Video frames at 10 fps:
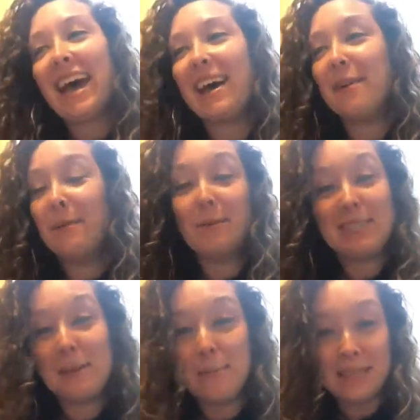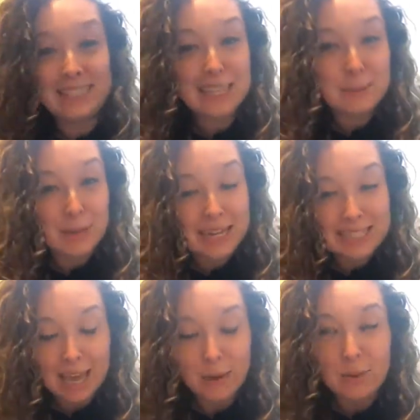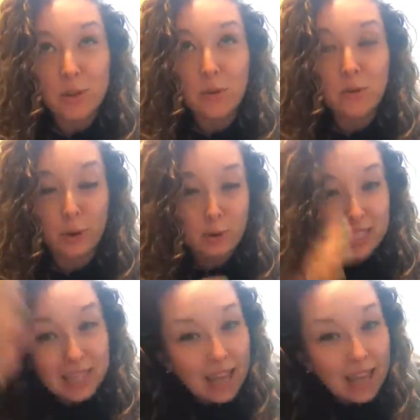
Um, it was an amazing experience. I was frozen.